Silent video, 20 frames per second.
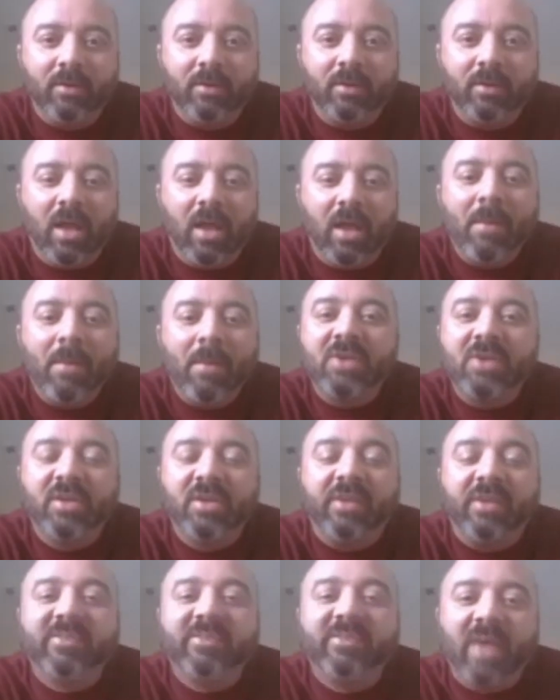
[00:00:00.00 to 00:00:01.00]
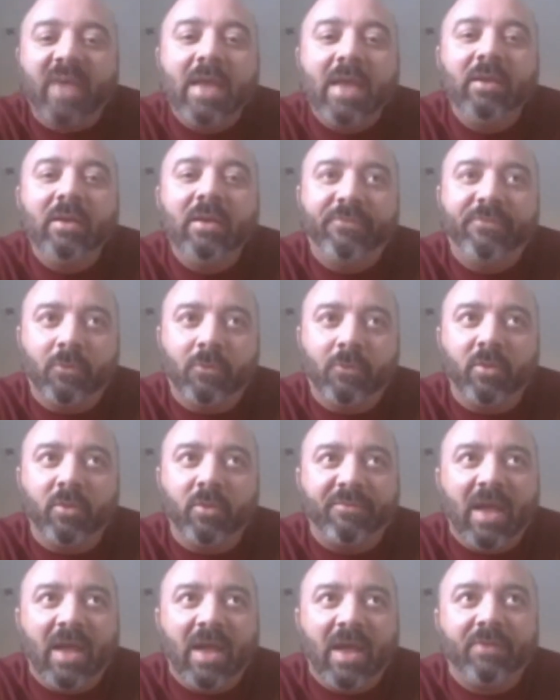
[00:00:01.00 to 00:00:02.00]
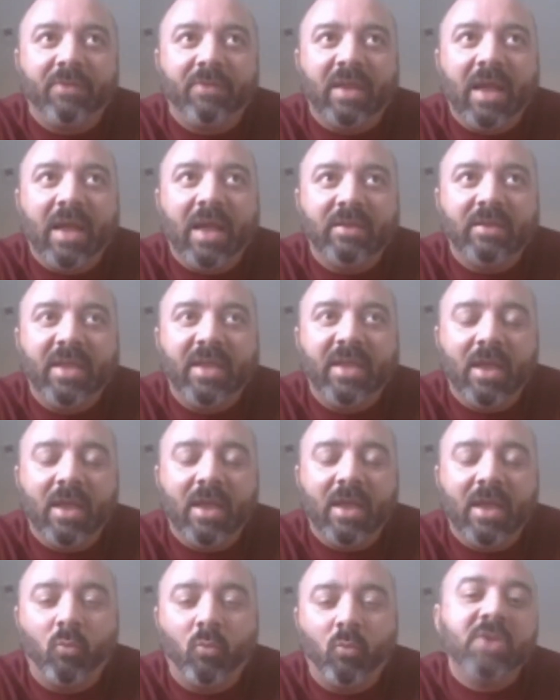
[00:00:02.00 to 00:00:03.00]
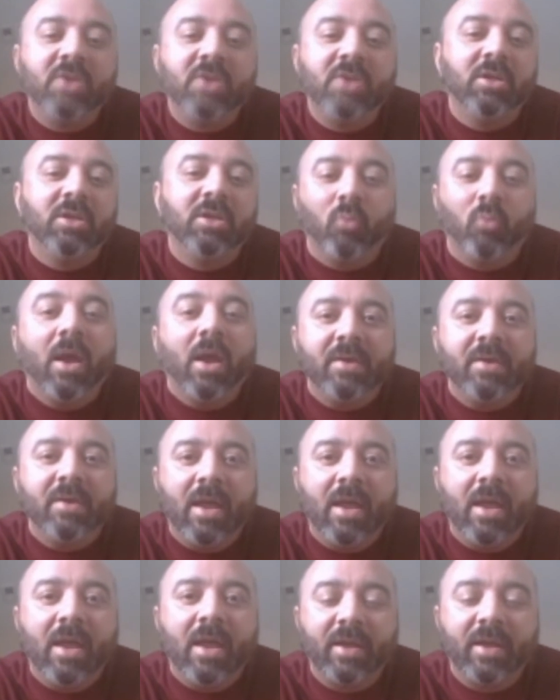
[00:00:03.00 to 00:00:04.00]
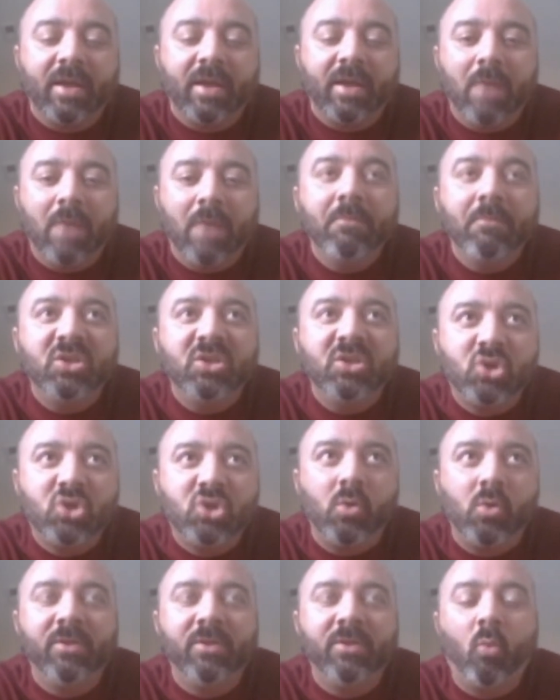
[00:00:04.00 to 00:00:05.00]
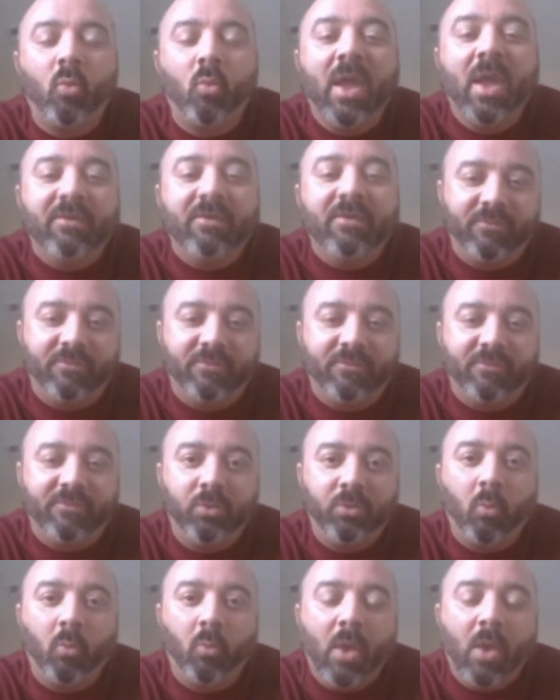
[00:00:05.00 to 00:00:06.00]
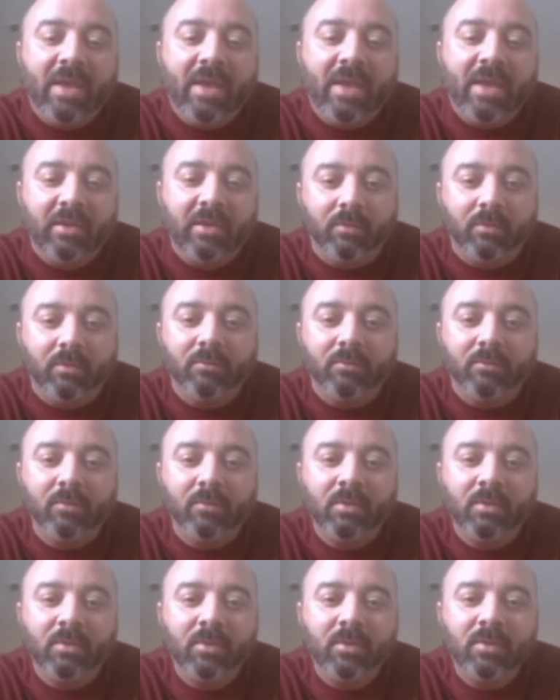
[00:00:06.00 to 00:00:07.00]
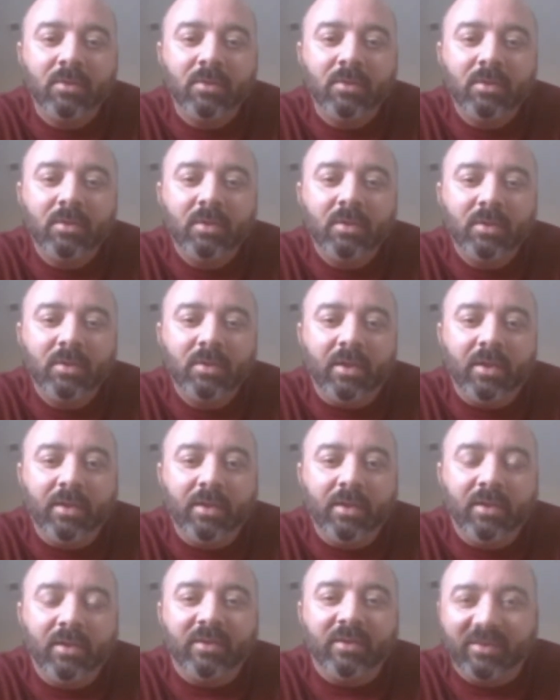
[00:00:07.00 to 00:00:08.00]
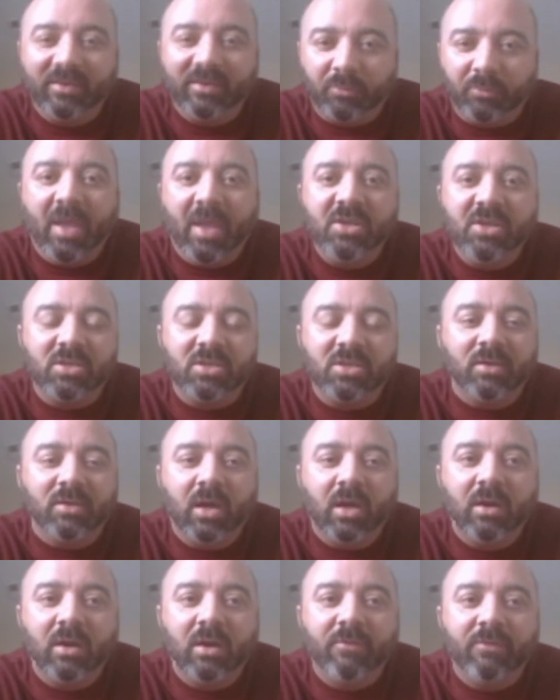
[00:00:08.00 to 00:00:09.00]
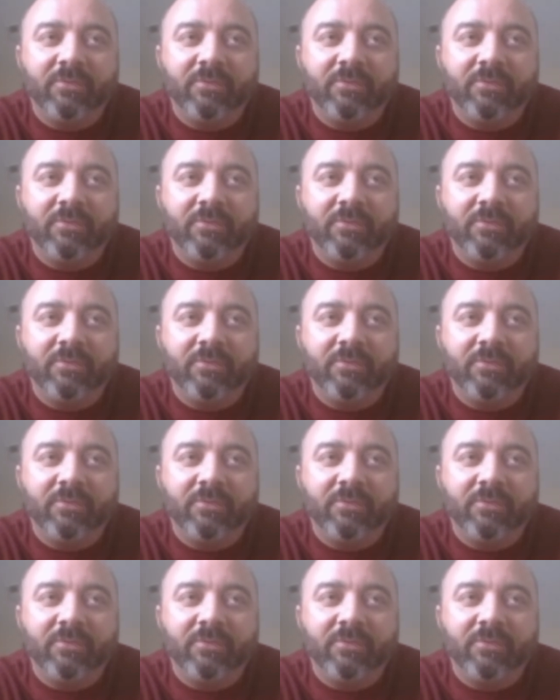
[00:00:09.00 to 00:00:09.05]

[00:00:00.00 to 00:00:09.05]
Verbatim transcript: I'm actually excited for the fact that I can't watch it right now. Like I'm enjoying the waiting, the anticipation of